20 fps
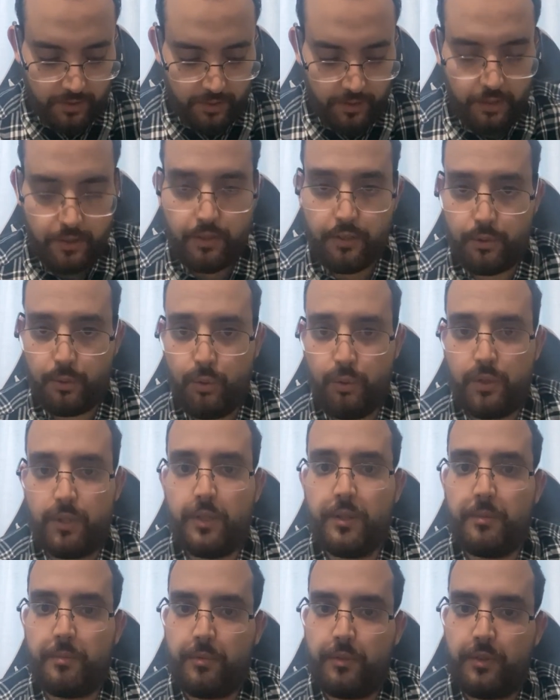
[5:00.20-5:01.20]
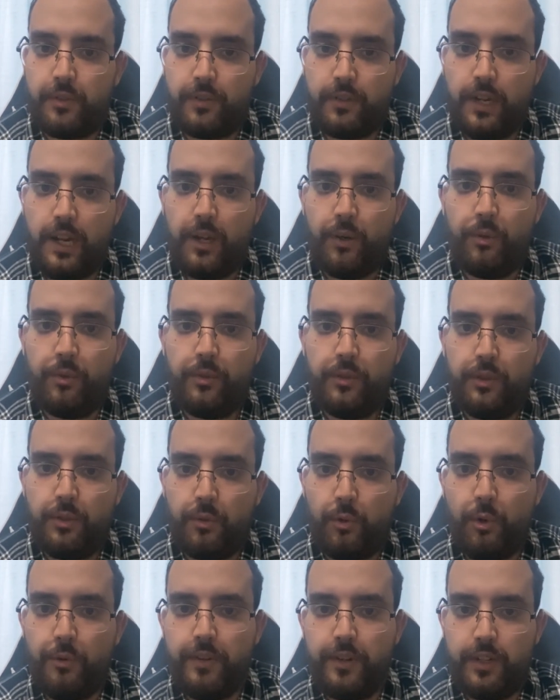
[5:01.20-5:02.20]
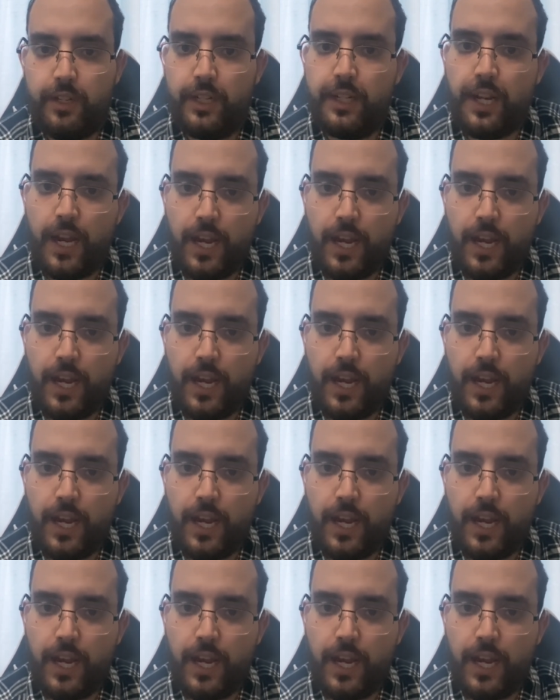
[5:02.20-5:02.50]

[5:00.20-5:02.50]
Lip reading: it is good. Now, obviously